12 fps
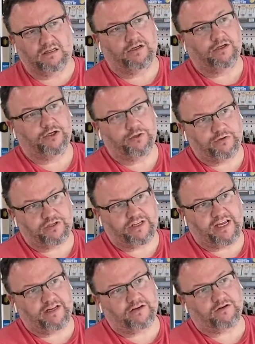New
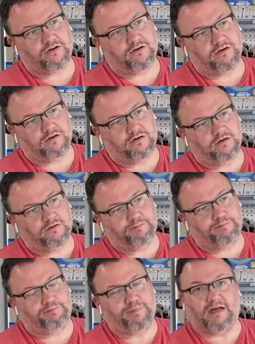sander
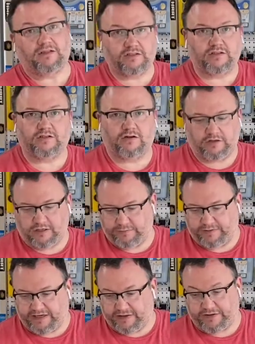belts are gonna
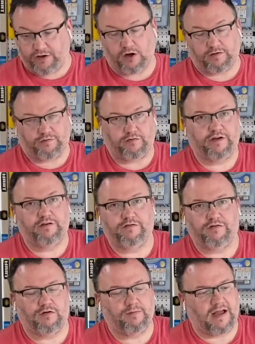be in the offering
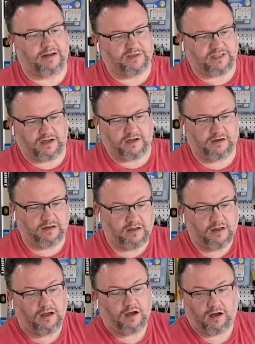from Amazon.
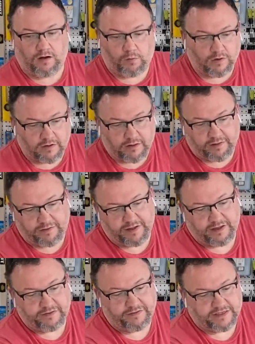One other
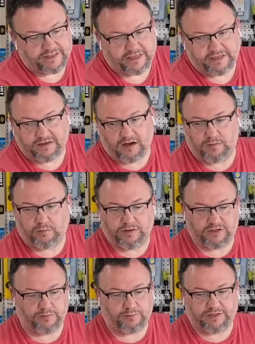thing, this did come with
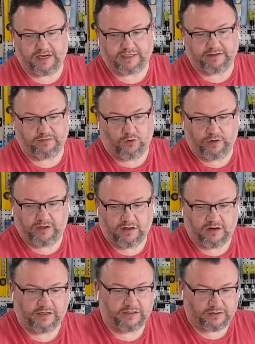some protective oil
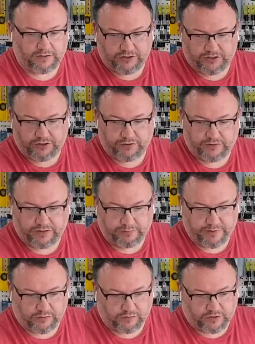on it, so I just used some mineral